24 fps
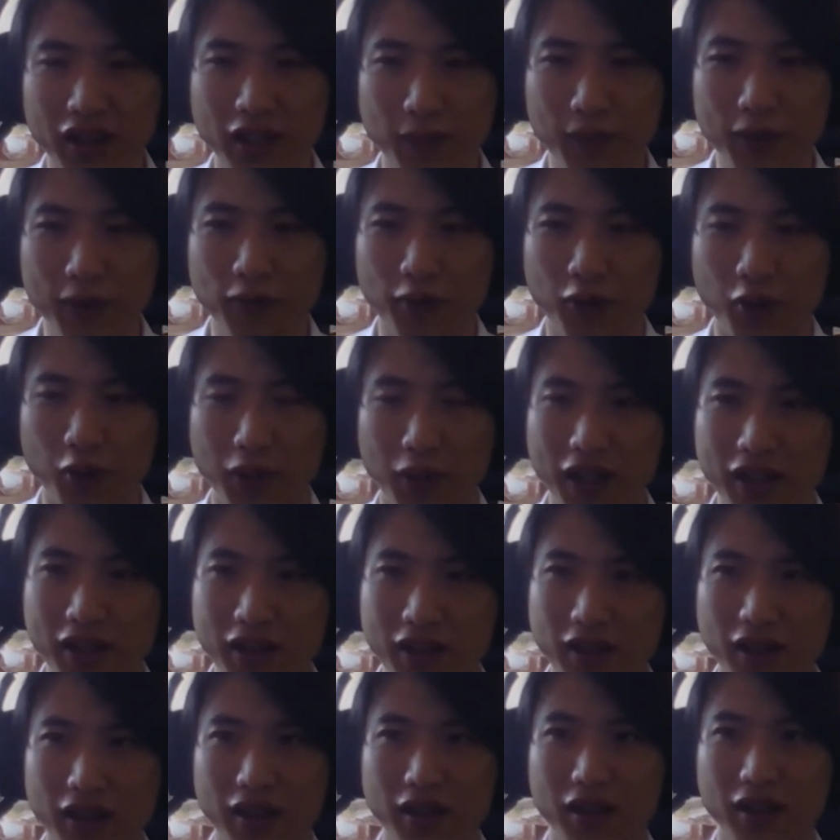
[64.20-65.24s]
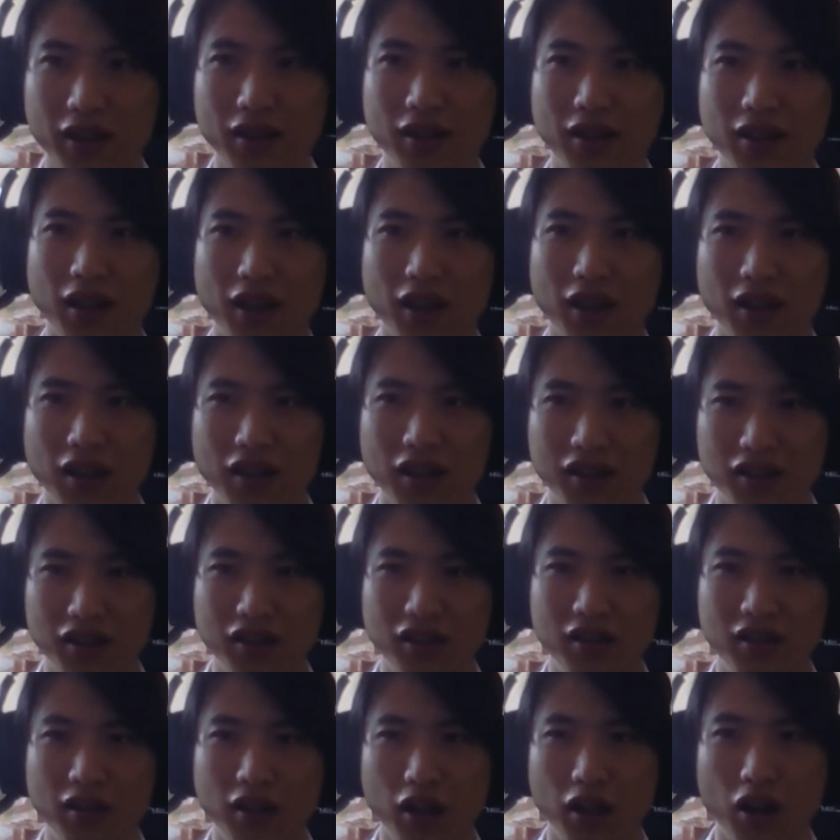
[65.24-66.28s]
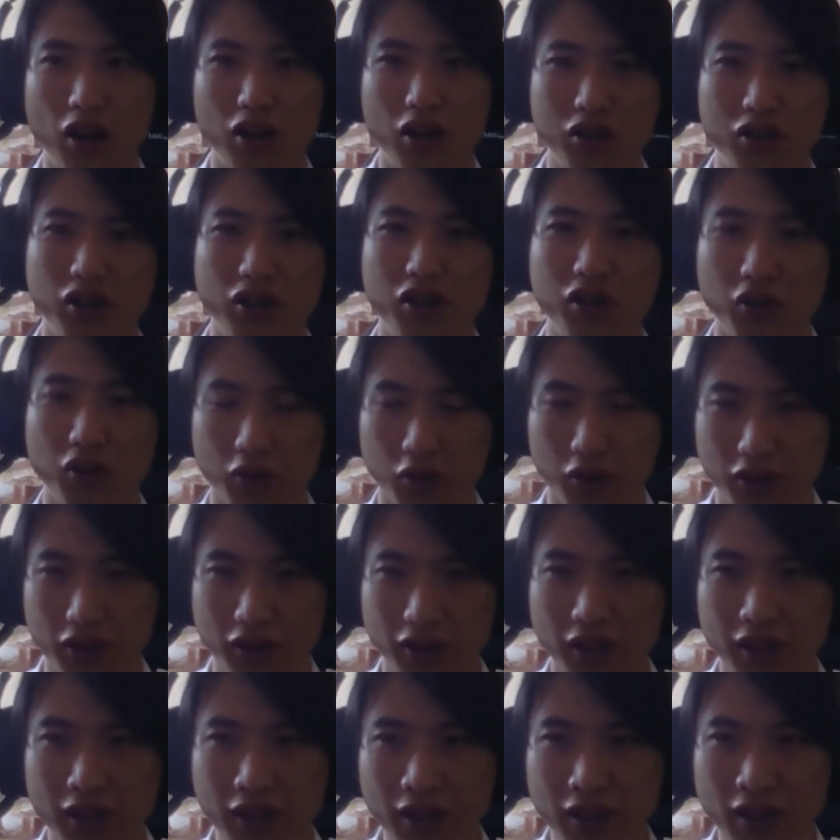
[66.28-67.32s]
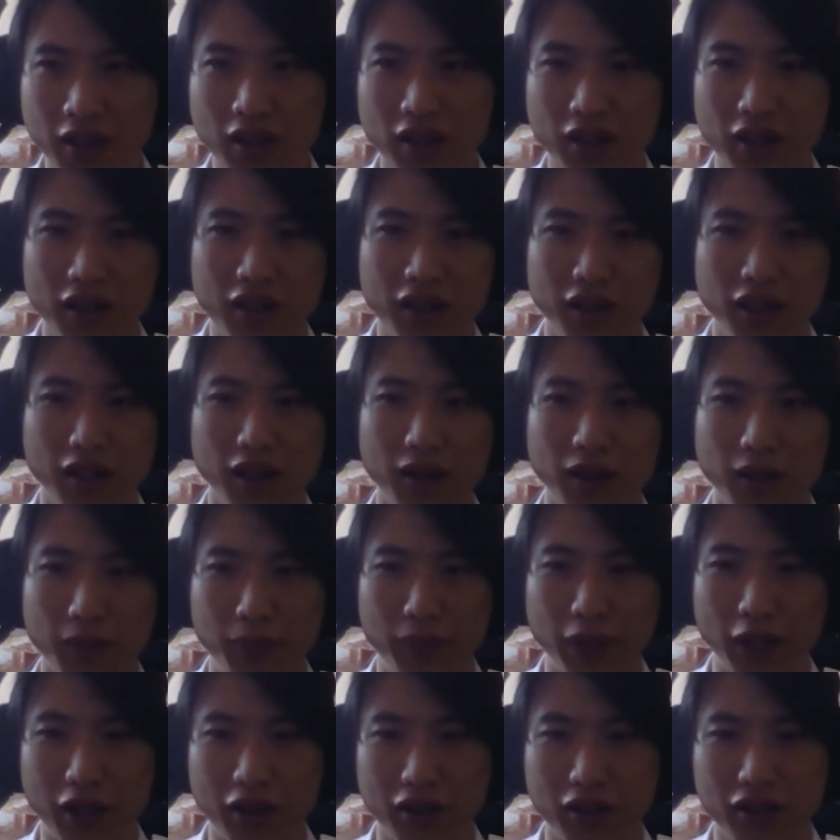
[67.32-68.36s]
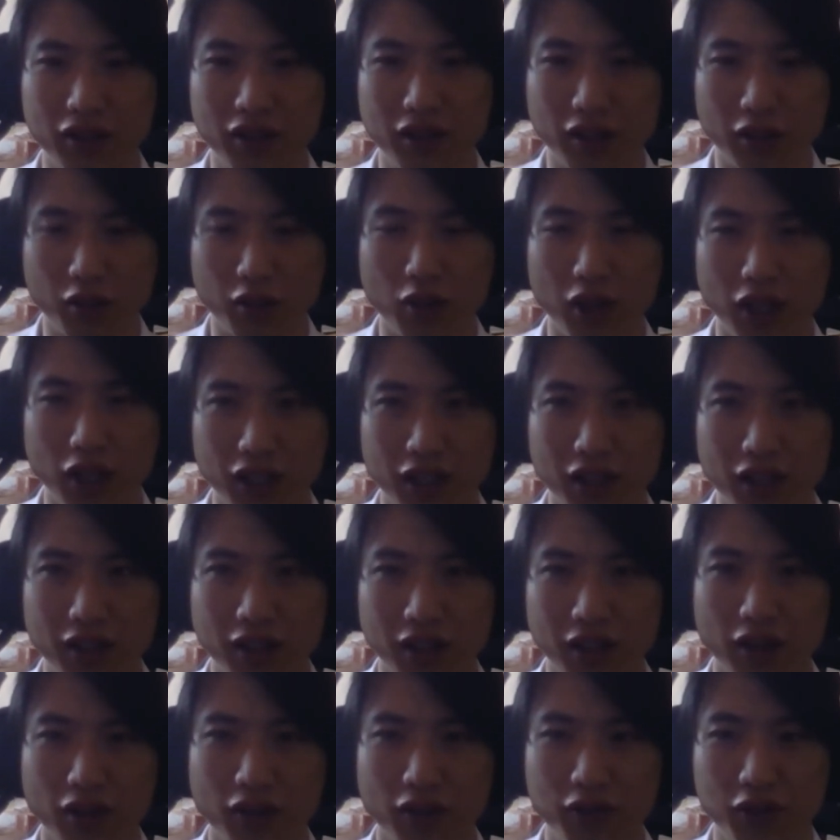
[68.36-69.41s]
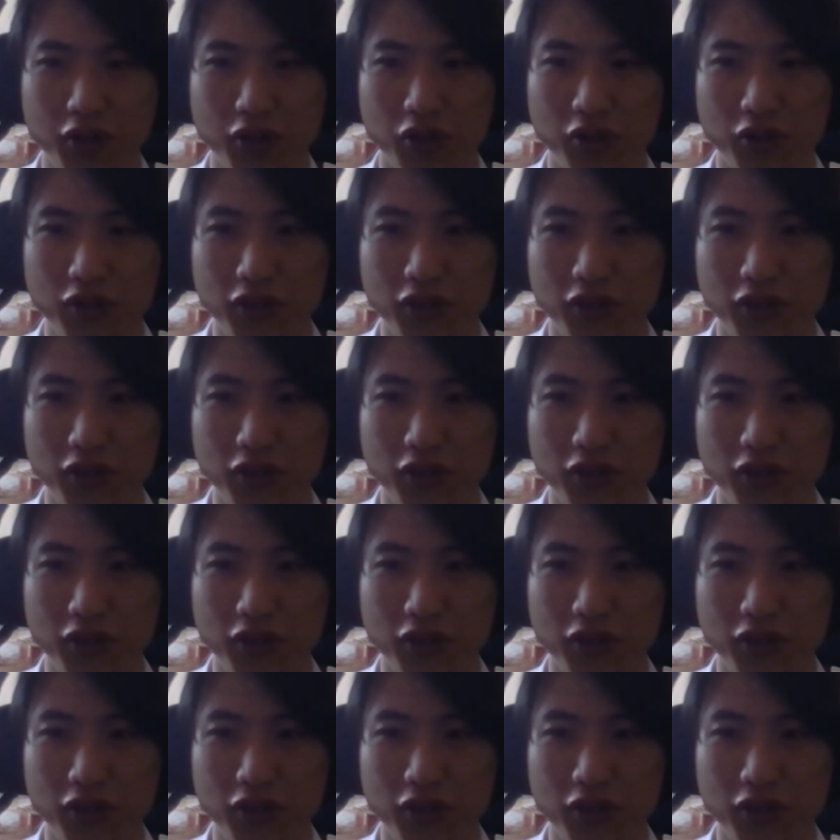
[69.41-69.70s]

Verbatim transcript: tip from my side is that the larger your screen, the better the quality of your